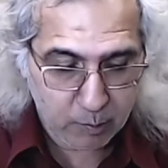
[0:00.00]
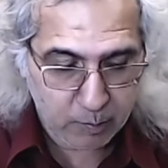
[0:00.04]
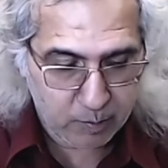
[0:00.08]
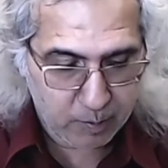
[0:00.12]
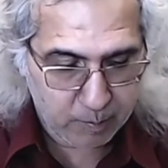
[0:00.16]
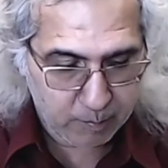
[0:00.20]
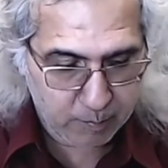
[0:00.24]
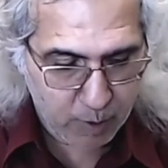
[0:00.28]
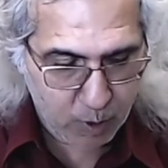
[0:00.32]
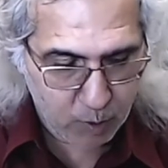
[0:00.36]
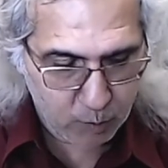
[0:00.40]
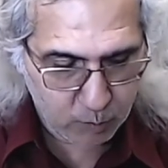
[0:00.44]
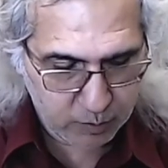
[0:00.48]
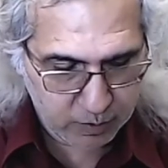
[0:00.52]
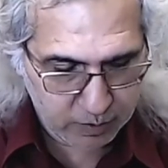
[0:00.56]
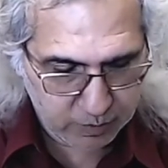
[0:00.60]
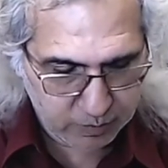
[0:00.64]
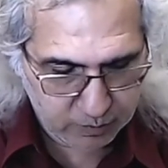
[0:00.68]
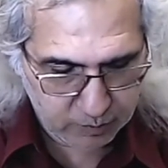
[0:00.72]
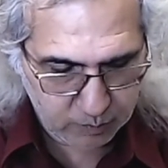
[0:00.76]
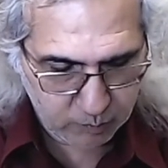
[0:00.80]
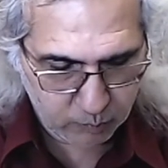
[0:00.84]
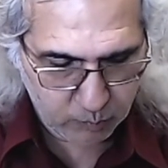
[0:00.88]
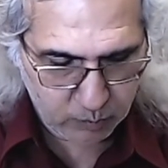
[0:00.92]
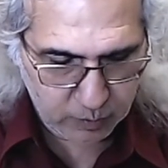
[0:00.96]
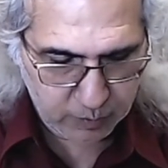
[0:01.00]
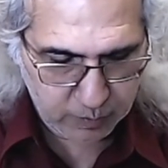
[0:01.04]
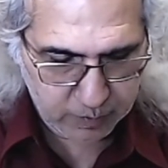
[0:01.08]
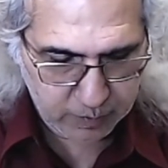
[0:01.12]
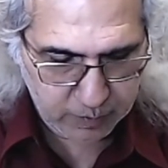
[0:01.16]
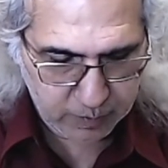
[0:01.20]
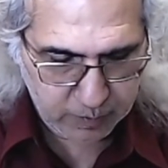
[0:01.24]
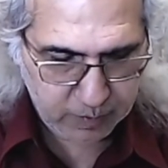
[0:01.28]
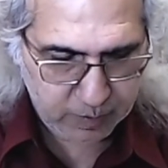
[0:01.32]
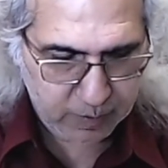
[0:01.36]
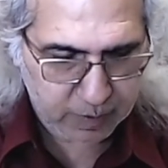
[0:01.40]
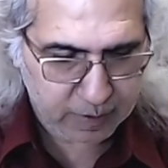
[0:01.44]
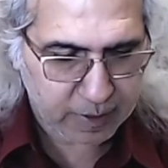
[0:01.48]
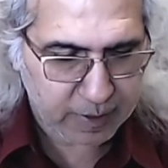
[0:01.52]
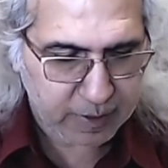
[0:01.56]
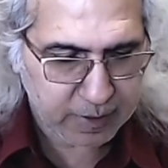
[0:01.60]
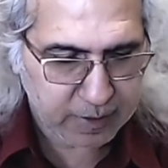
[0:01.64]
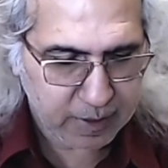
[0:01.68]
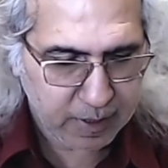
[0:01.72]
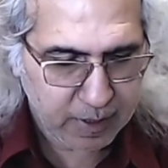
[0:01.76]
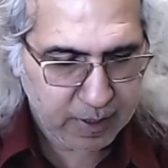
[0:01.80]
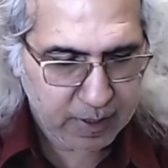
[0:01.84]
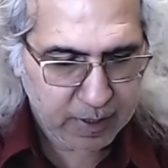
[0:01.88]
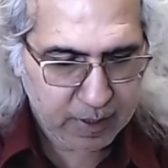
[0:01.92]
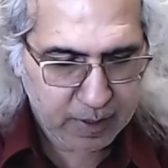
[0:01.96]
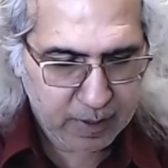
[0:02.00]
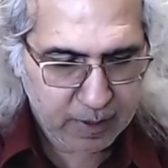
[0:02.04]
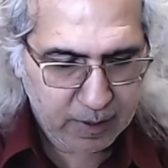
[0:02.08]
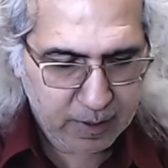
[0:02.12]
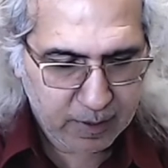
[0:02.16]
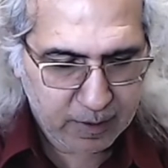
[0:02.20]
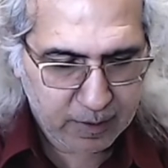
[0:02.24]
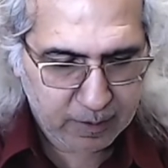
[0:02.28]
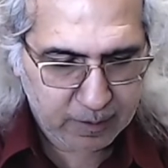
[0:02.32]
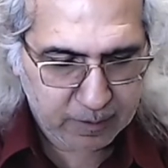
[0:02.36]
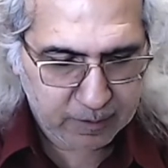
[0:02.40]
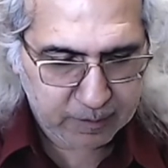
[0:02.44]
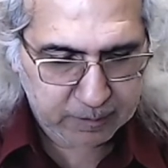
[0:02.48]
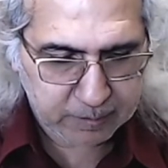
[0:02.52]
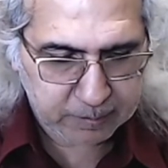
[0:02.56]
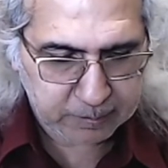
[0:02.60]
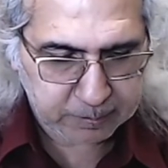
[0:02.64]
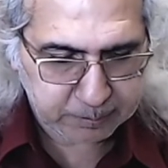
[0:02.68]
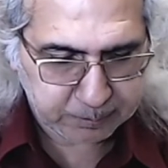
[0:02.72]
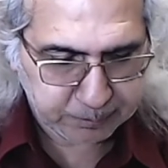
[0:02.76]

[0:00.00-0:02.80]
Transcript: about in the world, right? Um,